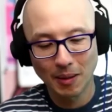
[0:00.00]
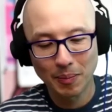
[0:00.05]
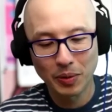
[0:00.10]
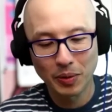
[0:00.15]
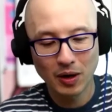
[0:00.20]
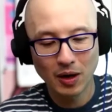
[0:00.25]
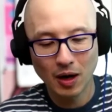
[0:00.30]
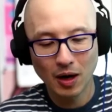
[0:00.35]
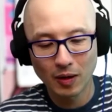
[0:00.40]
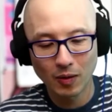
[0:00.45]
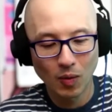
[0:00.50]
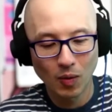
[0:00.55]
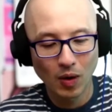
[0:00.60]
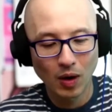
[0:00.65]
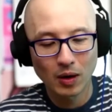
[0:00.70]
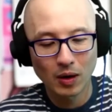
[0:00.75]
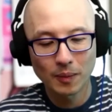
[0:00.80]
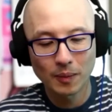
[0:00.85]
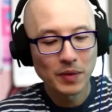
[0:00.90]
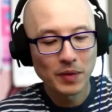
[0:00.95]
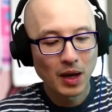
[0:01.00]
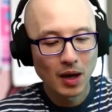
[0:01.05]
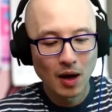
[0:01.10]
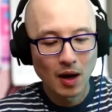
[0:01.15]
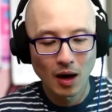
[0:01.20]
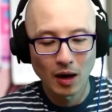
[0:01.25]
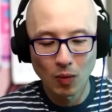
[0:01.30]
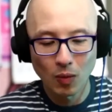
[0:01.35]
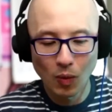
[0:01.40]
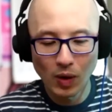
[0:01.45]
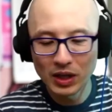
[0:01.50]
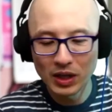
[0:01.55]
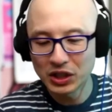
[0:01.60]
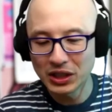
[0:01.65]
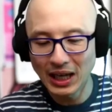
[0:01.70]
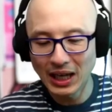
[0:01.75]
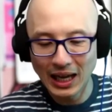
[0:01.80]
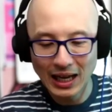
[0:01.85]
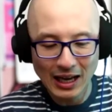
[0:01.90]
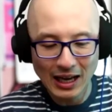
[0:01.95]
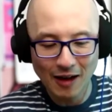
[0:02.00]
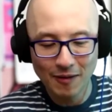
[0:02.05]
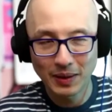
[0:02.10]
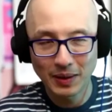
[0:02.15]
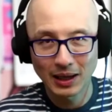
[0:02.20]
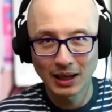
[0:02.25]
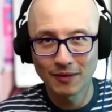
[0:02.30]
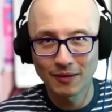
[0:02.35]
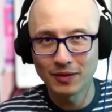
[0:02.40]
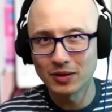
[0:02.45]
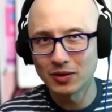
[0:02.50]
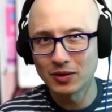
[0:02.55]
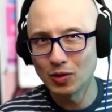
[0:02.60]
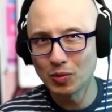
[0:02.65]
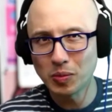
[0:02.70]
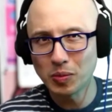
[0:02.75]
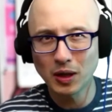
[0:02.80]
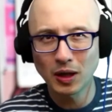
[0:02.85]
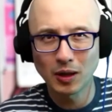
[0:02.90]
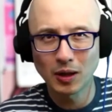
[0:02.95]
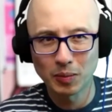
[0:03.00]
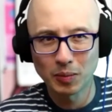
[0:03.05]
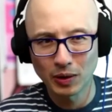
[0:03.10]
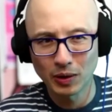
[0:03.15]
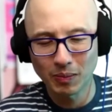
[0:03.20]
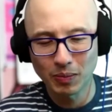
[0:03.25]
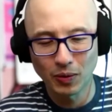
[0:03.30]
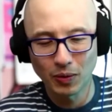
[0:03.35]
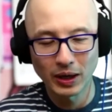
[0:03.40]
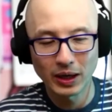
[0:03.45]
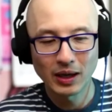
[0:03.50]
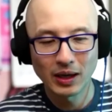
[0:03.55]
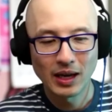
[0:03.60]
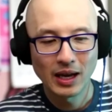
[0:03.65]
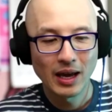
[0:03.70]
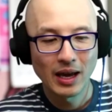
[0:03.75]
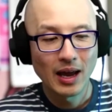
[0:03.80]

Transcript: I put it on the wall on one sheet, 8.5 by 11, super clear bullet point.